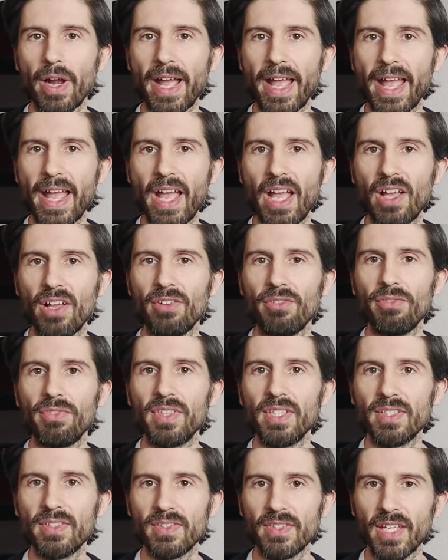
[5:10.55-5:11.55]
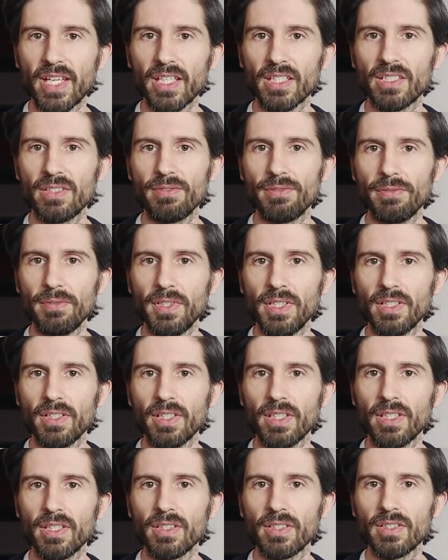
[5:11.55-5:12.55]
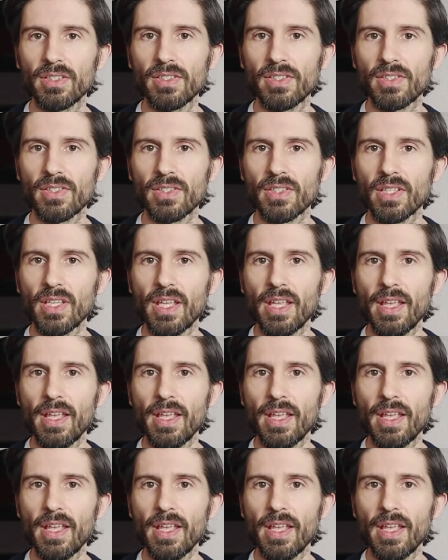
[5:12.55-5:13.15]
have these negative feelings